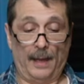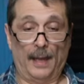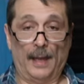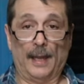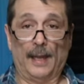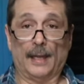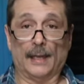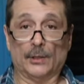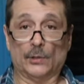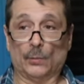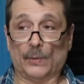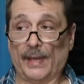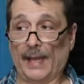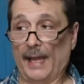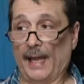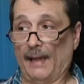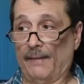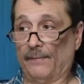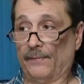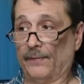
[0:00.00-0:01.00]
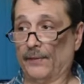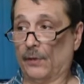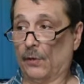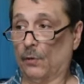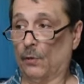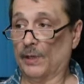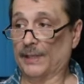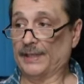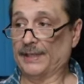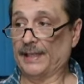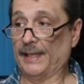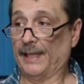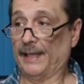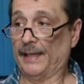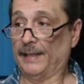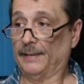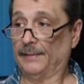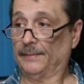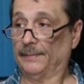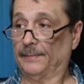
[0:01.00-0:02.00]
is we have the
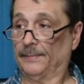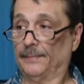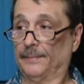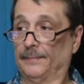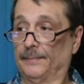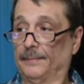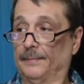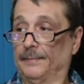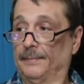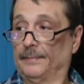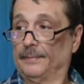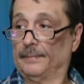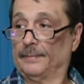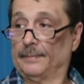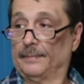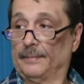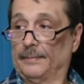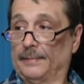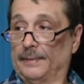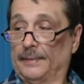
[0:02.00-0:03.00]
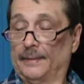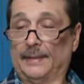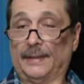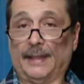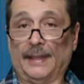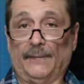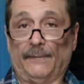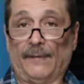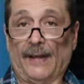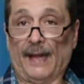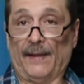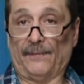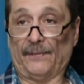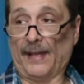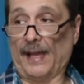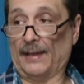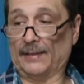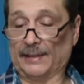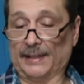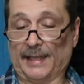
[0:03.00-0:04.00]
Corsair
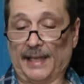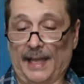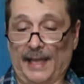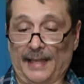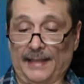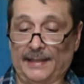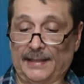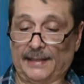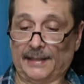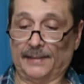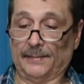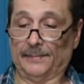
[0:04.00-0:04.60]
D5000 case.